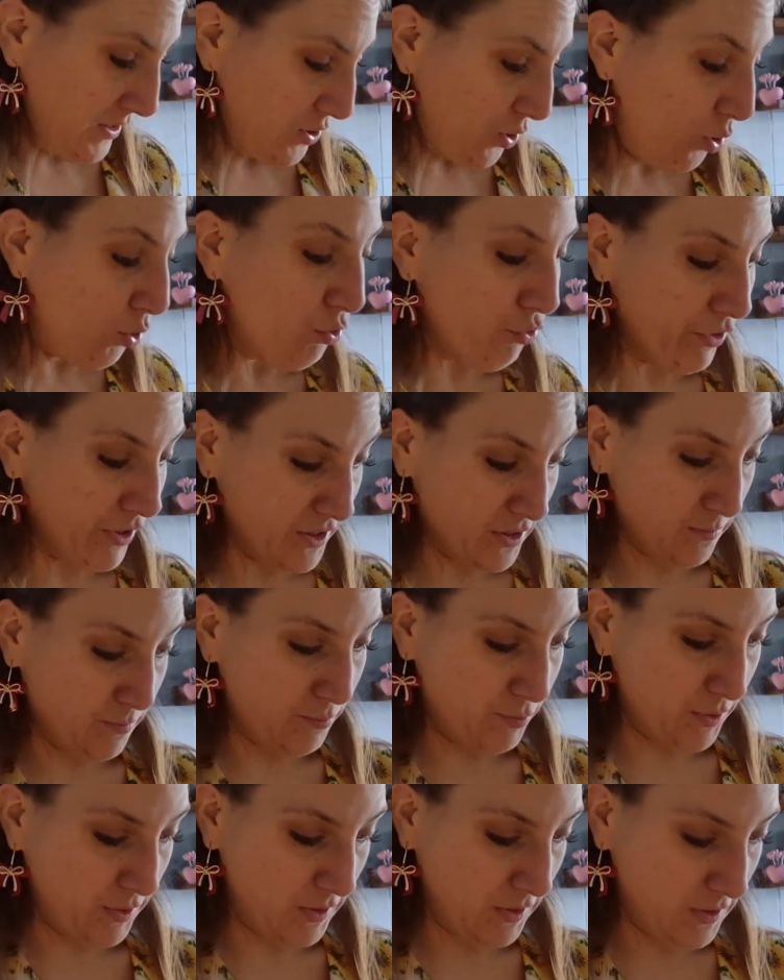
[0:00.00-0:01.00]
this whole
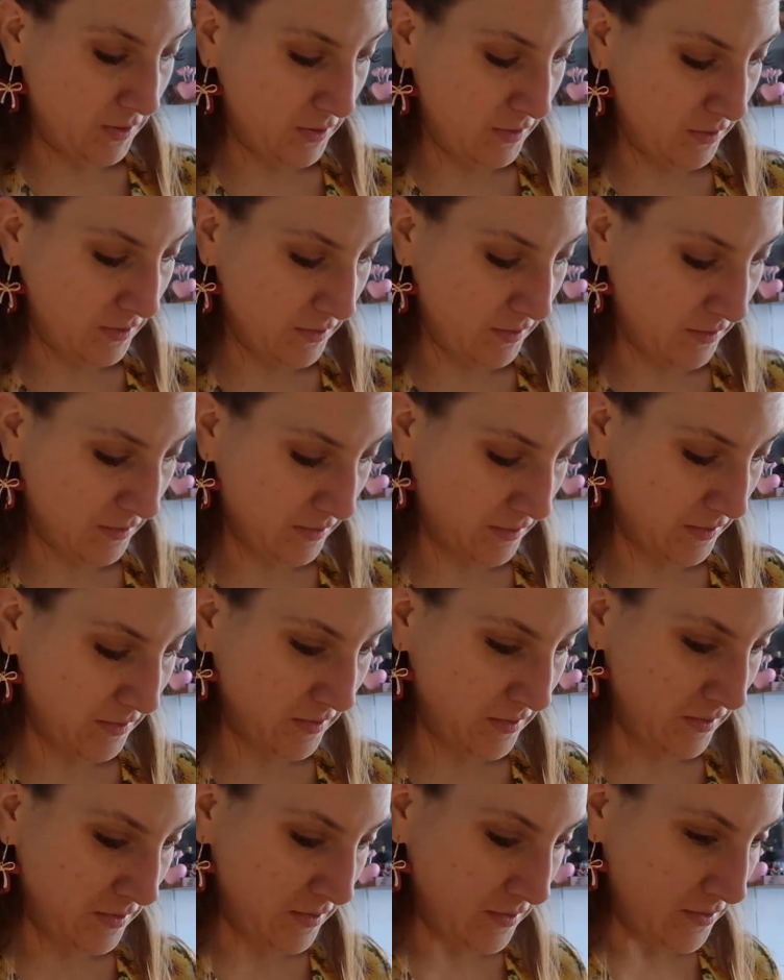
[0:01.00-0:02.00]
recipe.
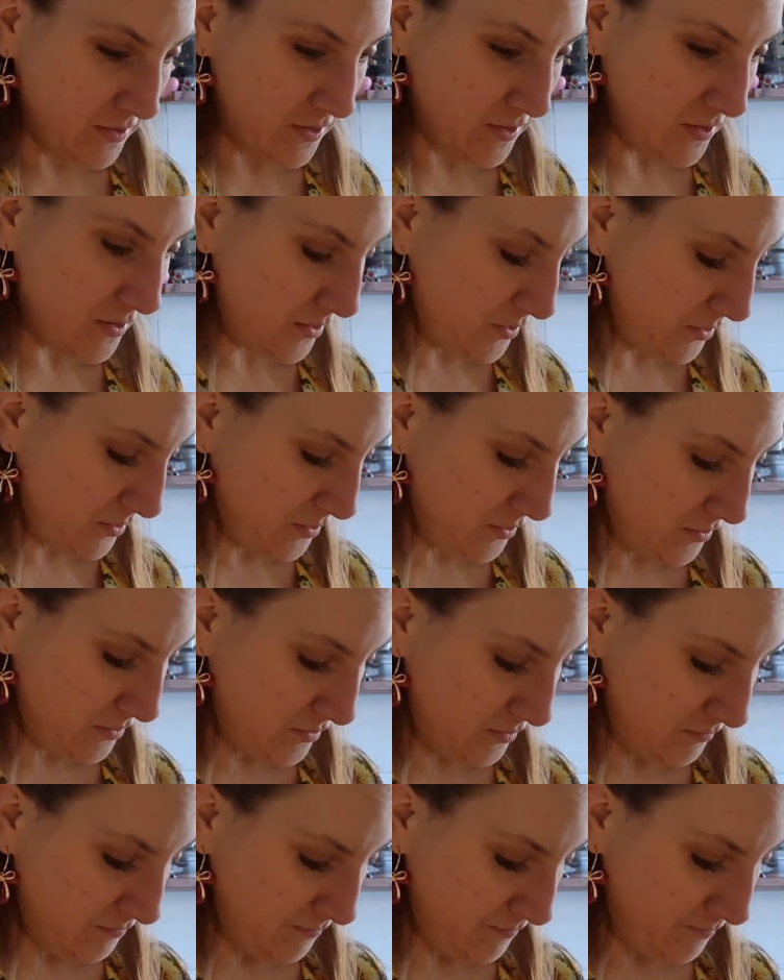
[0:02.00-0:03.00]

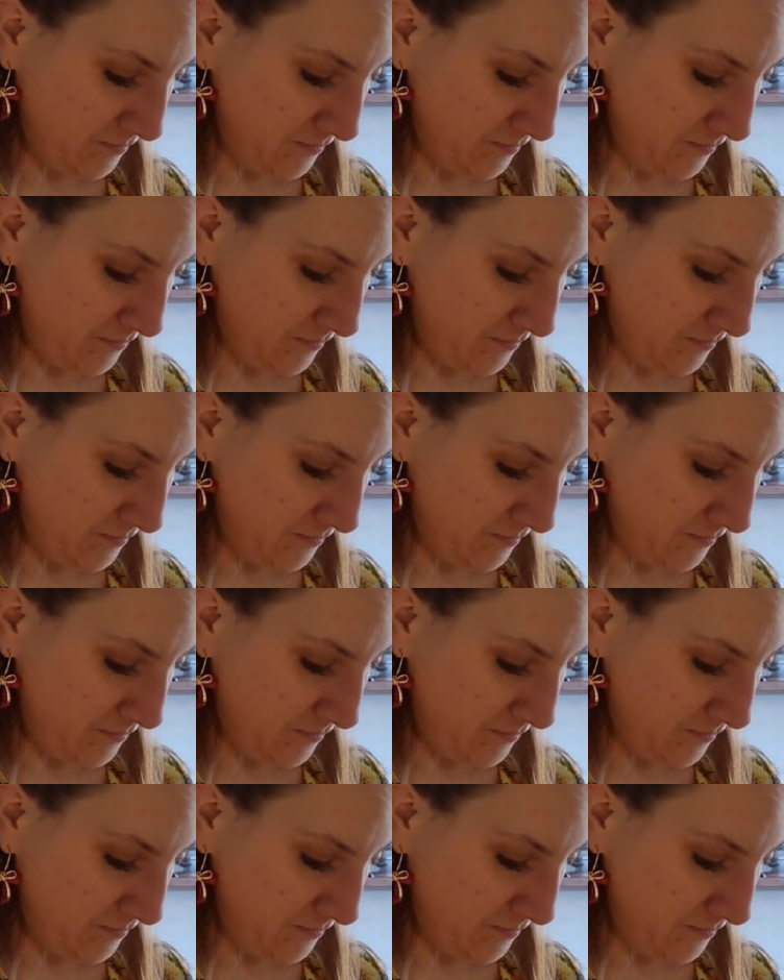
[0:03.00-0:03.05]
So